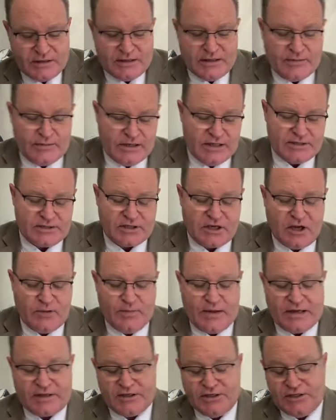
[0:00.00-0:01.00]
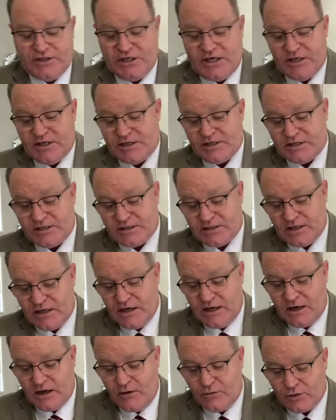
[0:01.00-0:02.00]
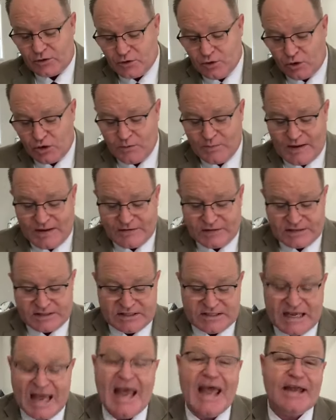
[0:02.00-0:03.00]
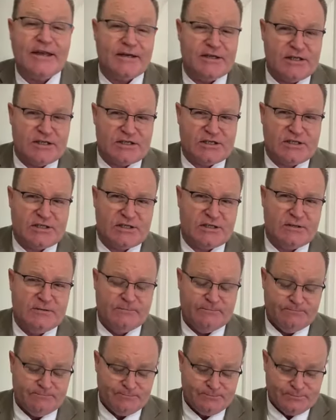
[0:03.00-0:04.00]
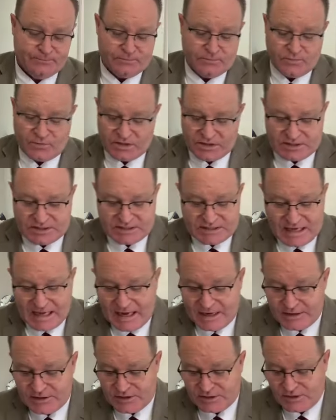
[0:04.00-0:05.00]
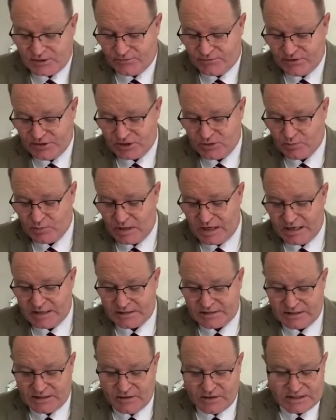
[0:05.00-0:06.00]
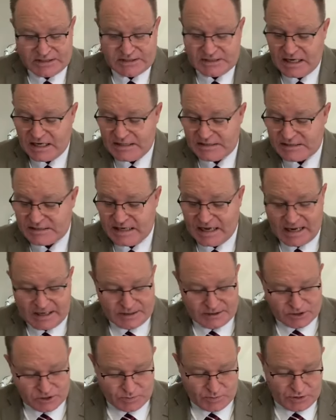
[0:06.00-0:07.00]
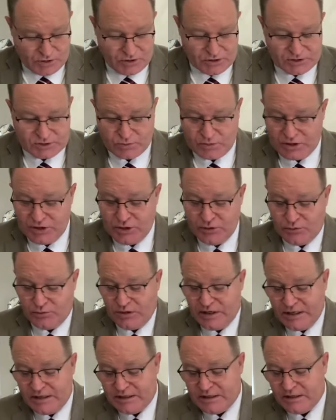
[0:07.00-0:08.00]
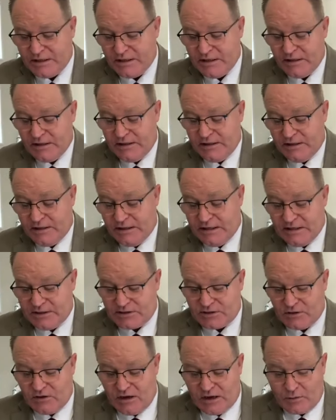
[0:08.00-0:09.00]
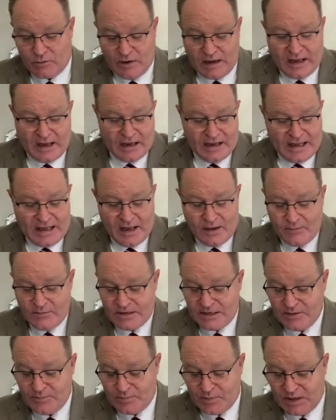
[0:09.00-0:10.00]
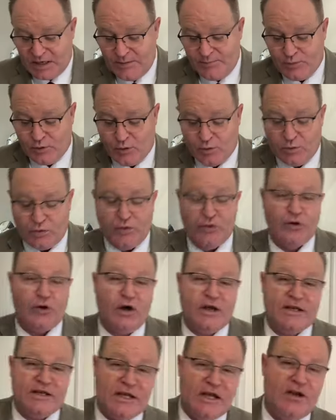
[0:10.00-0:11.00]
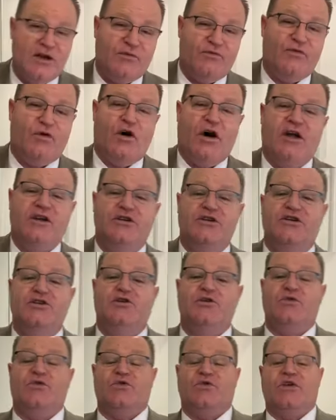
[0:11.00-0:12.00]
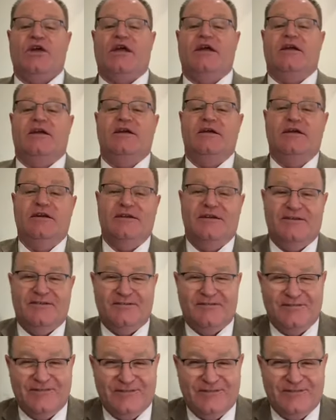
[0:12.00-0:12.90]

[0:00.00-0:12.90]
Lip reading: Let's go back to Genesis. I want to talk about the sadness of this place. And I say sadness because when you read it, it's like, wow, how many people could identify, do you think,